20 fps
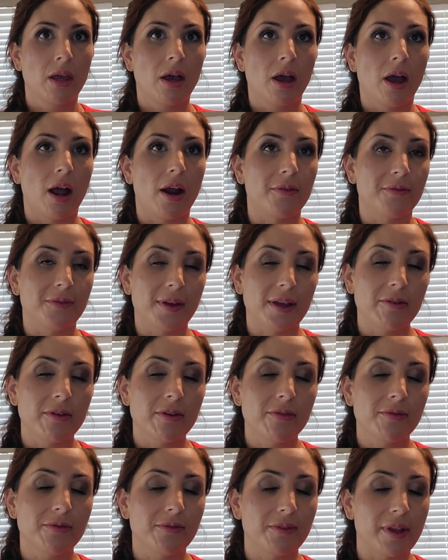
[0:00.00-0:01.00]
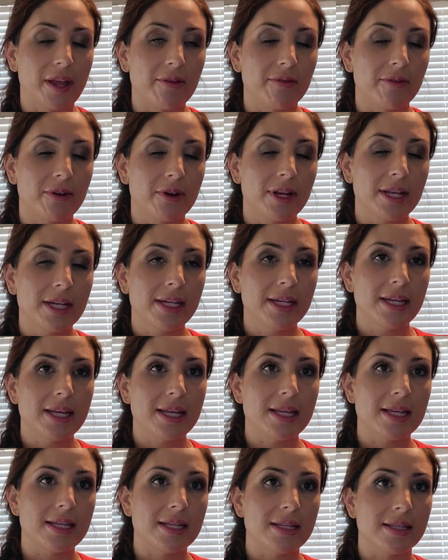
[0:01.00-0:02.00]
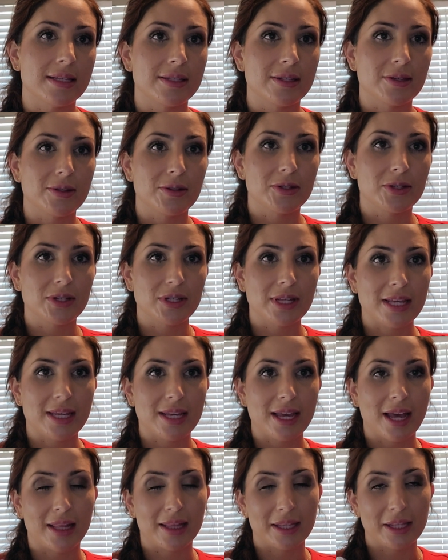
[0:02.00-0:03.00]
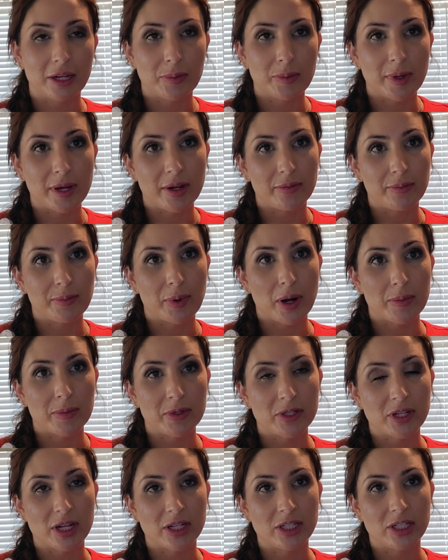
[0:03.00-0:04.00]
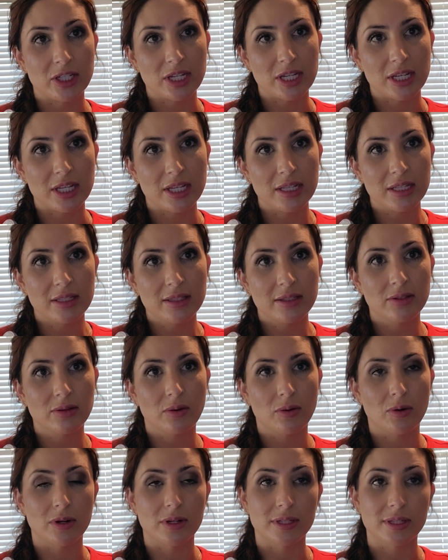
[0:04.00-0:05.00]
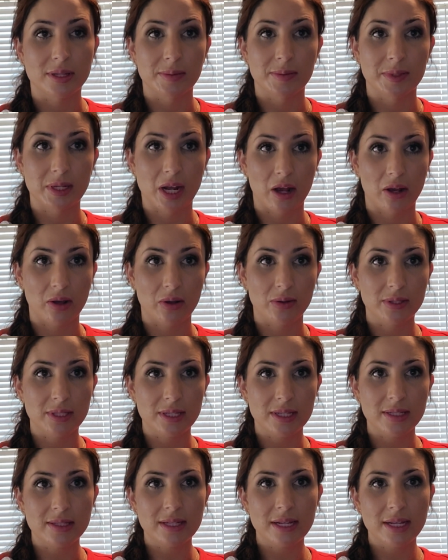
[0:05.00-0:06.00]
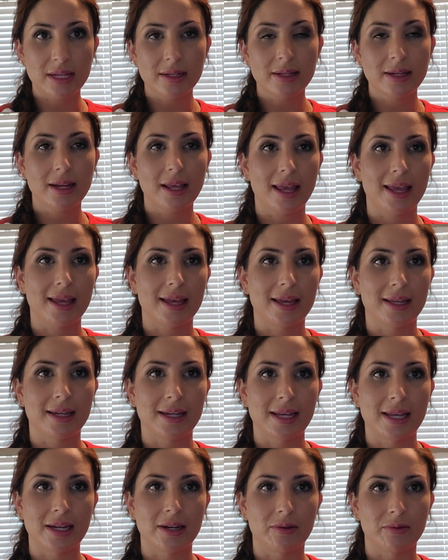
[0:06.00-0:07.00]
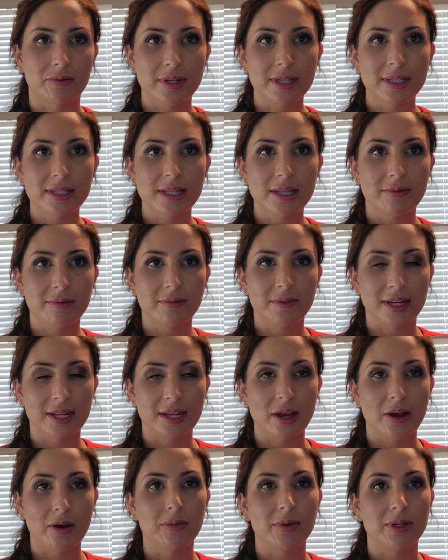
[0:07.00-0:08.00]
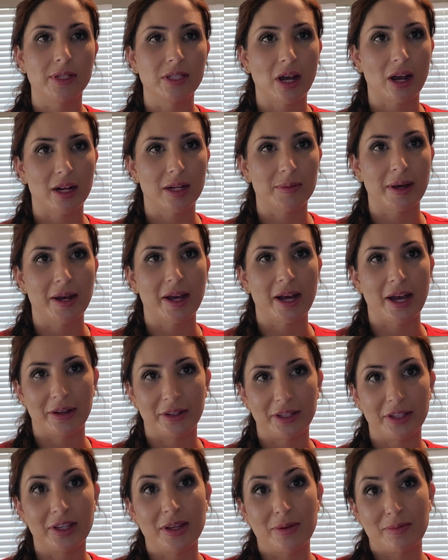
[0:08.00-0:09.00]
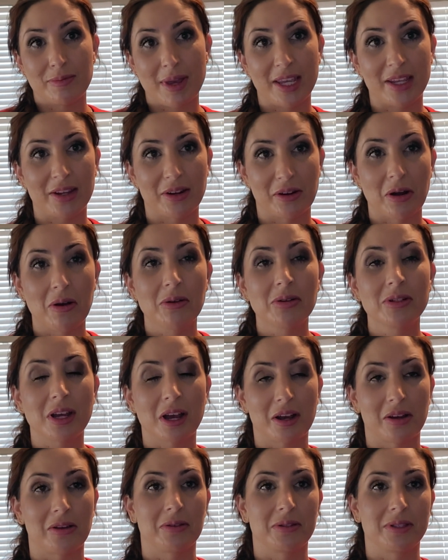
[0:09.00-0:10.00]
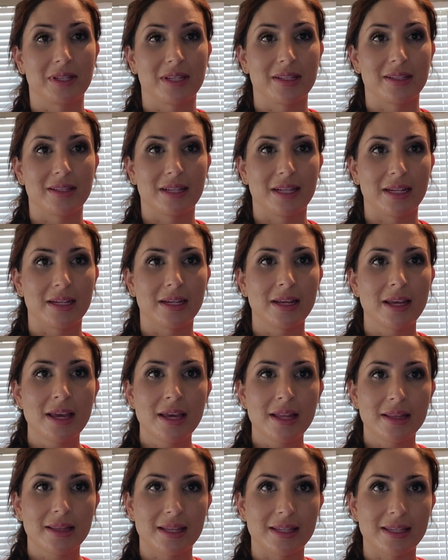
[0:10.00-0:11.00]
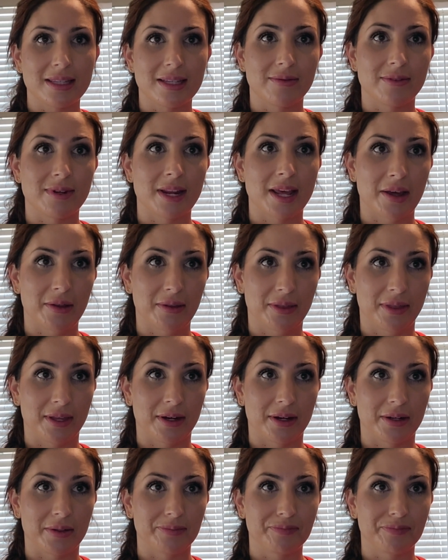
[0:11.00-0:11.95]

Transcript: Our favorite flavoring is usually a little bit of Parmesan cheese or some taco seasoning. And in a recent video, we talked about how you can make your own taco seasoning that's even healthier.